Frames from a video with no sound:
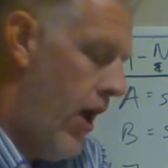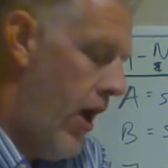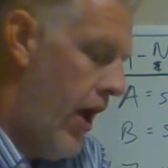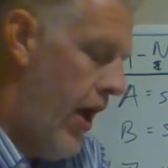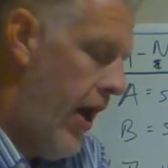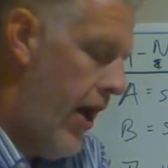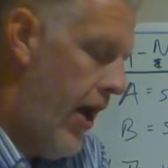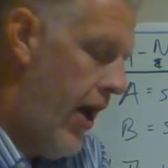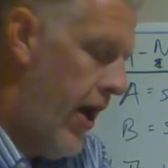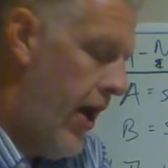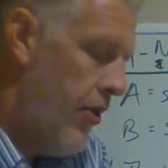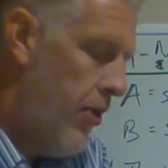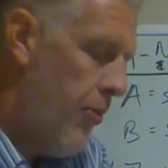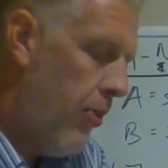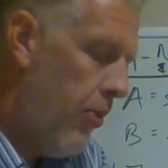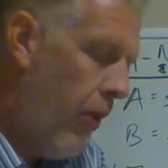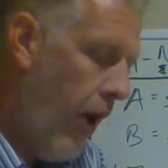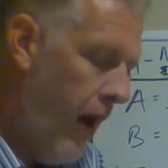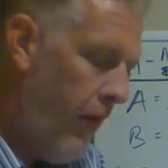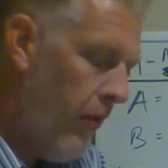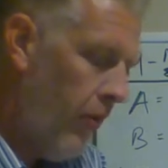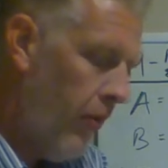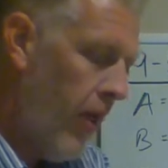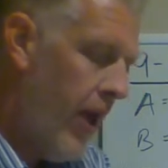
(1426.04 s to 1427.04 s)
Uh, the
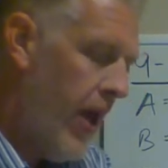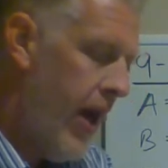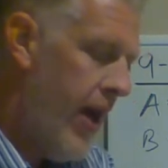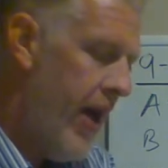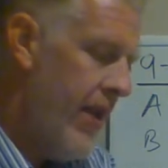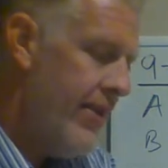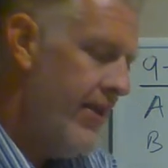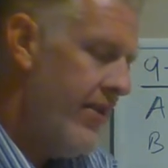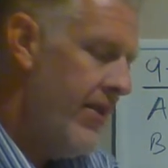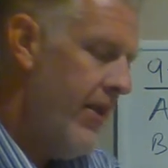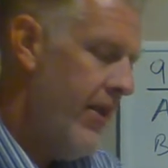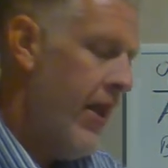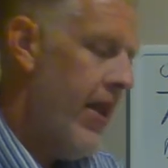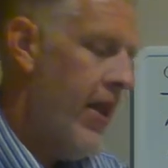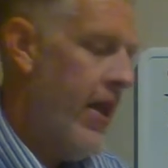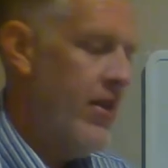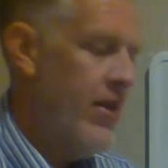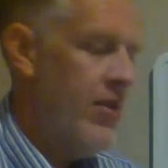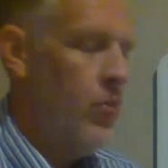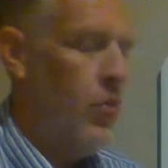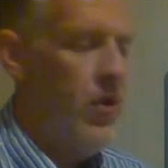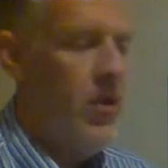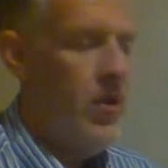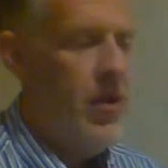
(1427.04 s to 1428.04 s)
problem lies in that,
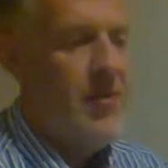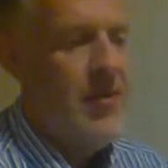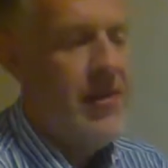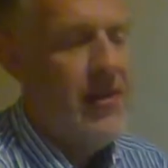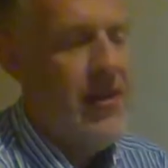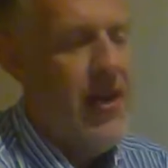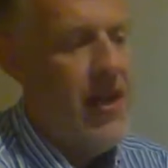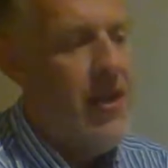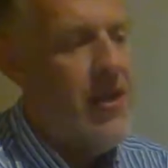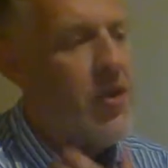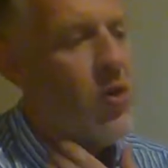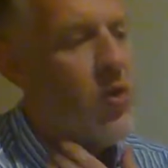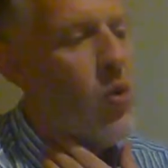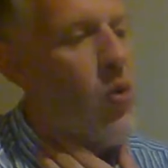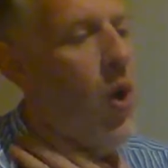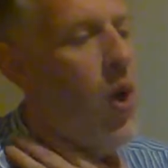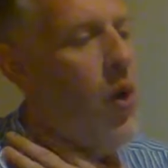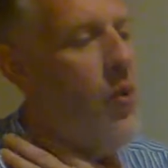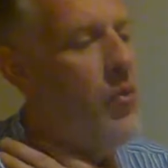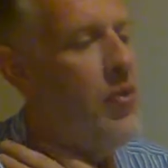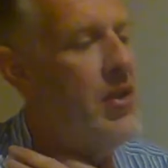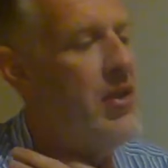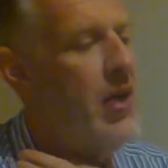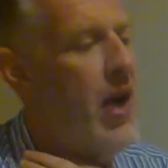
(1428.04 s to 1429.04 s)
as Williams says,
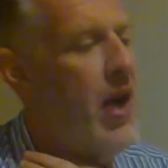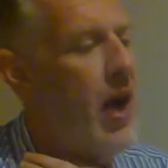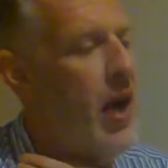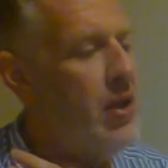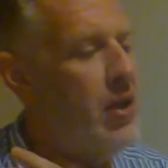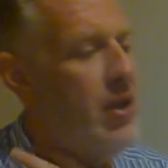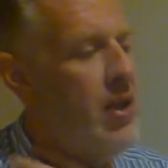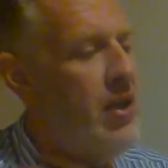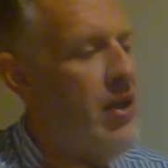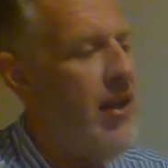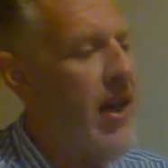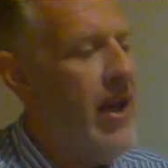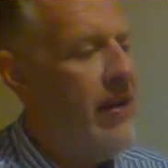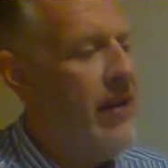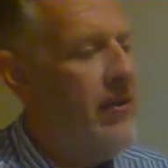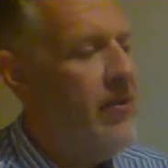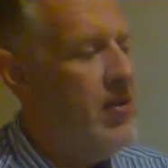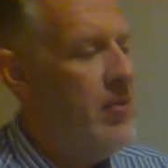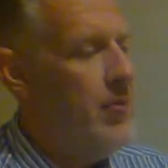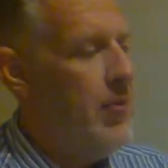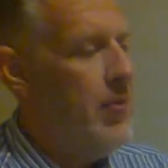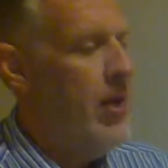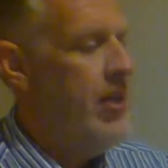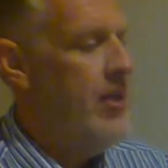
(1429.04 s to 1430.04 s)
quote, the doctrine of negative
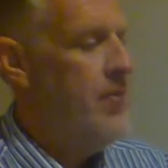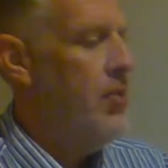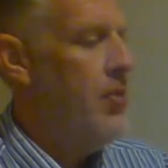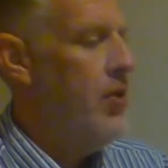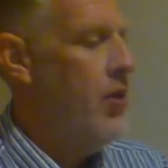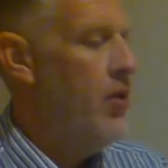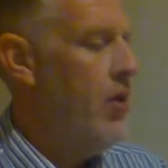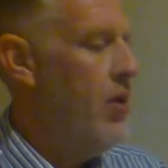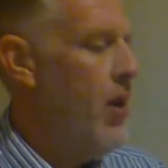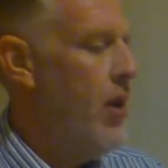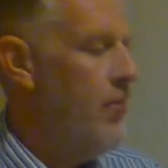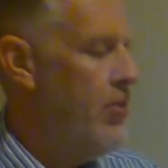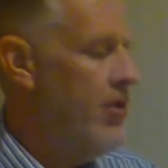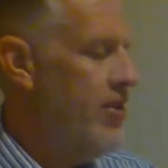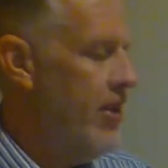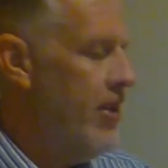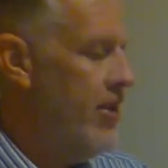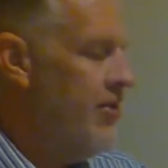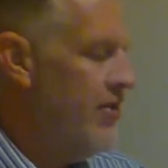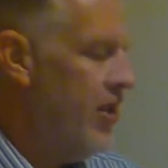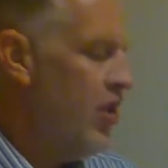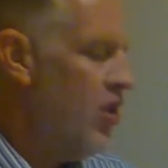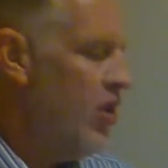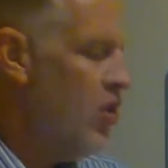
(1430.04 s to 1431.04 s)
responsibility
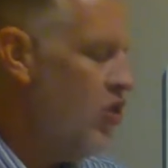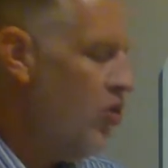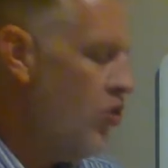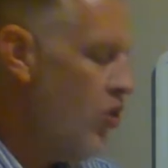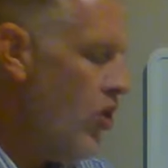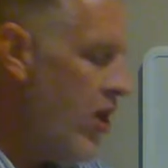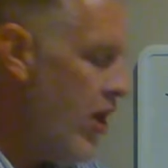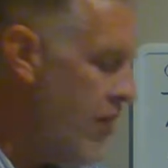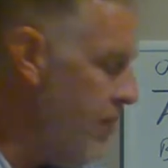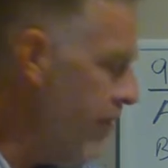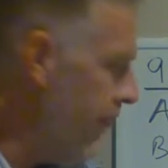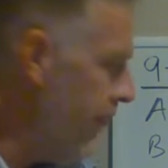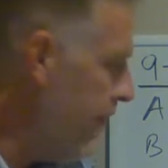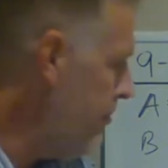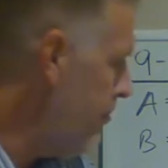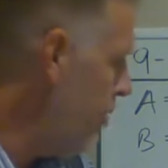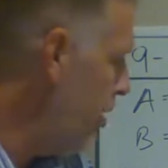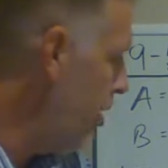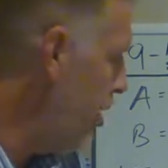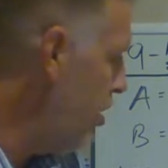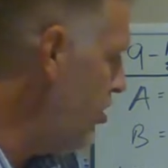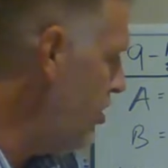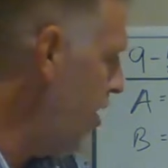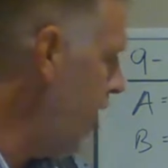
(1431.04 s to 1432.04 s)
represents the extreme of
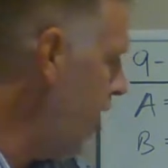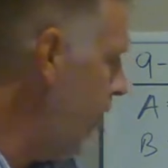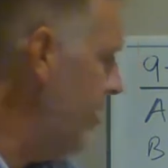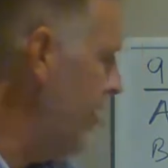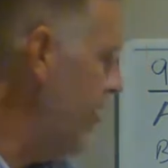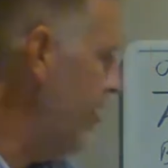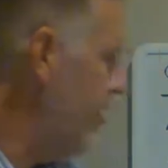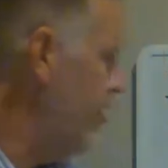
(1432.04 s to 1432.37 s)
impartiality.